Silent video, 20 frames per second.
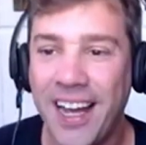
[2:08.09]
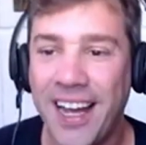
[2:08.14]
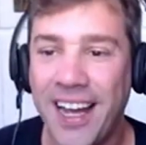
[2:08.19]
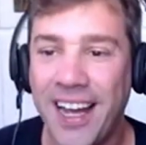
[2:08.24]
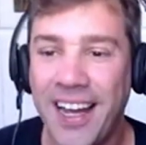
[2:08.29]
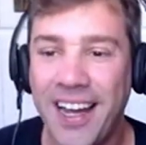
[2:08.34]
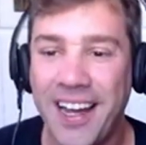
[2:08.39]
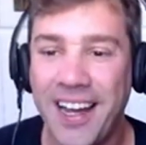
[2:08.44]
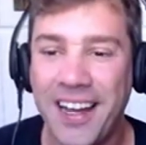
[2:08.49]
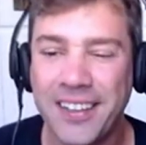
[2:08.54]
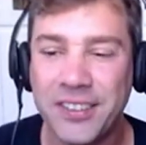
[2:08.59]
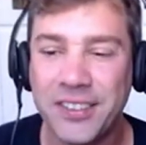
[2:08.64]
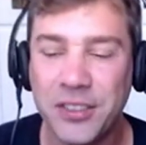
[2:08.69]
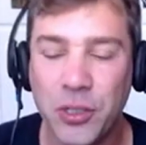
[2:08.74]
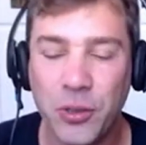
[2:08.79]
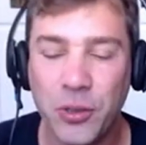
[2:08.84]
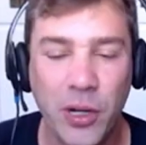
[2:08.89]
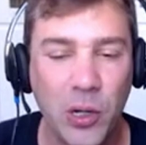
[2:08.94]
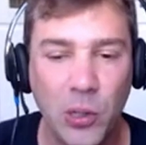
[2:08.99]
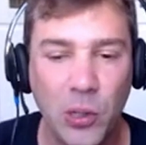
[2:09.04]
Uh,
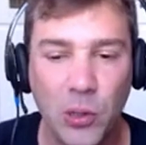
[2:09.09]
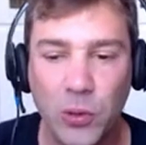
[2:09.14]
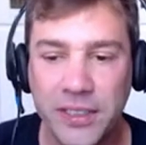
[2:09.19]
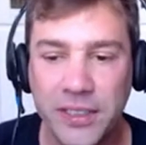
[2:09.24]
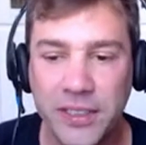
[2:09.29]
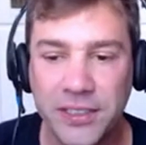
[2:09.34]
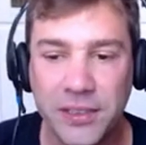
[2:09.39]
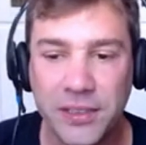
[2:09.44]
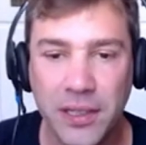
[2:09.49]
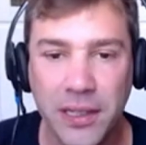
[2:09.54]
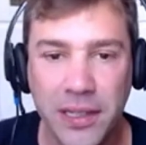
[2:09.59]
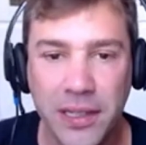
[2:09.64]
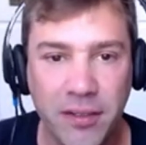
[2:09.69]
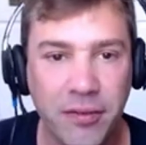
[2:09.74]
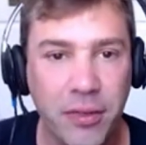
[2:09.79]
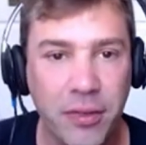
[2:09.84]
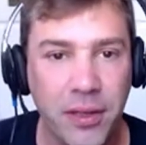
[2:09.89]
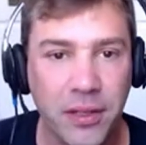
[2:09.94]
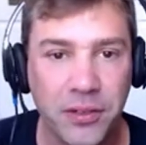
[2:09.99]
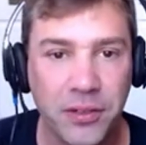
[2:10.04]
so I always
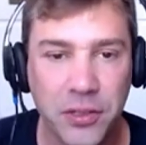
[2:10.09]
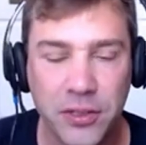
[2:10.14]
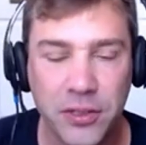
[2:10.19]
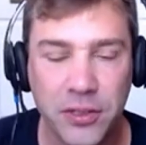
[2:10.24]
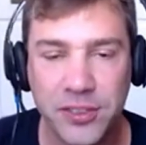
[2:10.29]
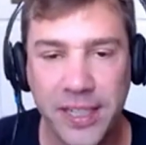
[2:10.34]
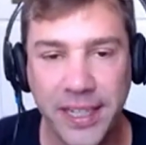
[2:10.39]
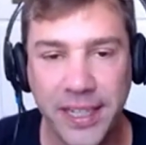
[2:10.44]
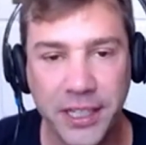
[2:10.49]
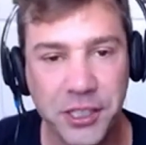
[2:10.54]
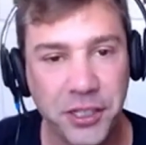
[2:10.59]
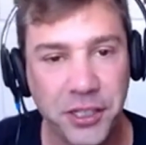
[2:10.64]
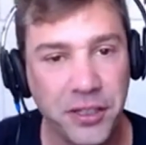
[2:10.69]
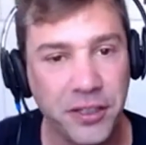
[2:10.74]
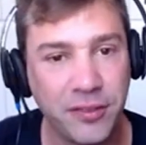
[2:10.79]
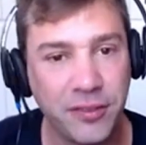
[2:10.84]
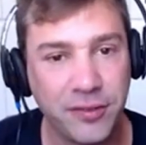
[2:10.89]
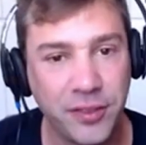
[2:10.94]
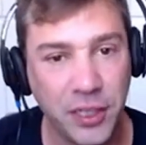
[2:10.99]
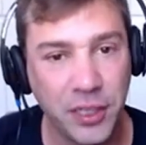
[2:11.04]
loved the intersection
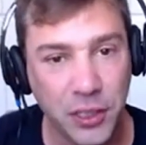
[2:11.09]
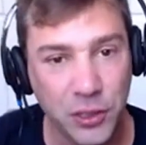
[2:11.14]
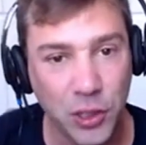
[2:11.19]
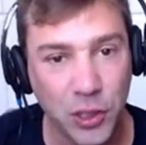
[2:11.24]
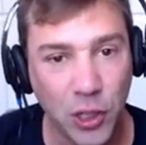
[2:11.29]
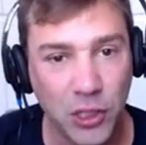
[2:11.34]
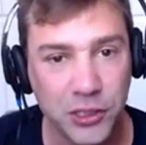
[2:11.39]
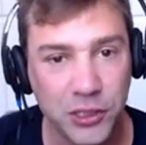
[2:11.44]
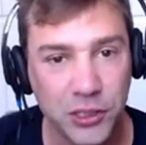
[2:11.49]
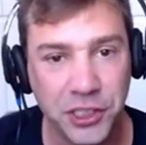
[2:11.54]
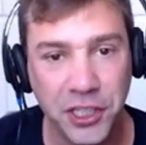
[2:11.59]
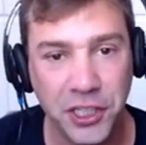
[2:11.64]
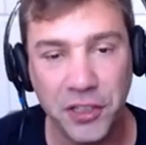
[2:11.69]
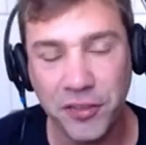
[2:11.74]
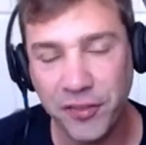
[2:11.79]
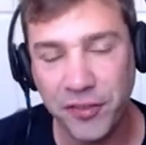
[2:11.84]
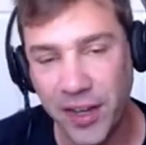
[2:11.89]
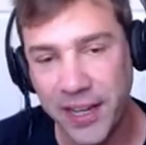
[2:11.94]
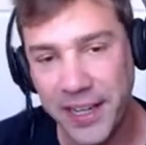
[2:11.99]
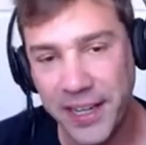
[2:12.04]
of technology
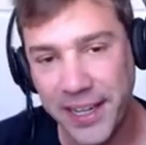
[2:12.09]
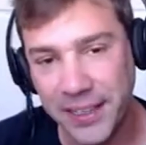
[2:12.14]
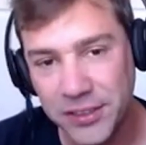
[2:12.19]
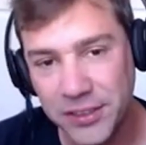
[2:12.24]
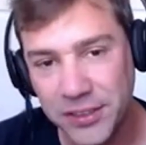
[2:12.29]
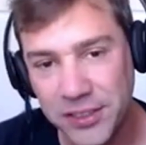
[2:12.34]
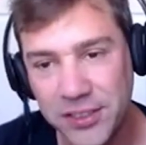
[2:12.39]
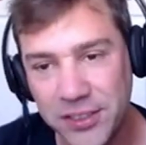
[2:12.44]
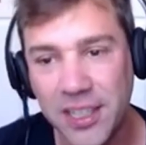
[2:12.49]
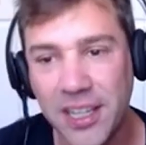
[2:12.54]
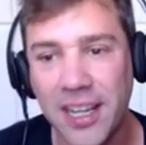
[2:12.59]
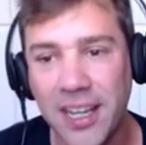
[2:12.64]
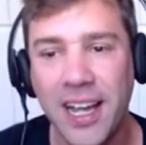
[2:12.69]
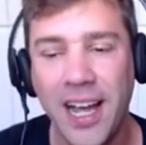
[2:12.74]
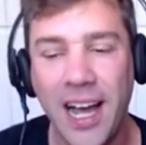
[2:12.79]
and finance.